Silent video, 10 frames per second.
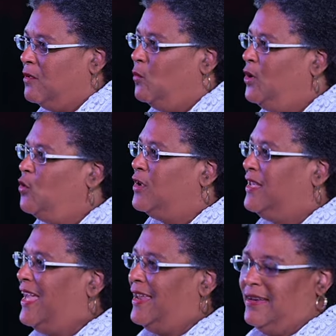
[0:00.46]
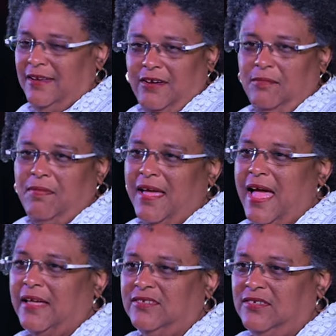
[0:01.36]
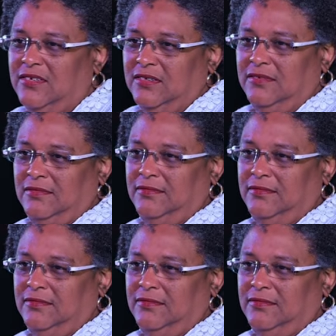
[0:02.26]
We don't get here by accident.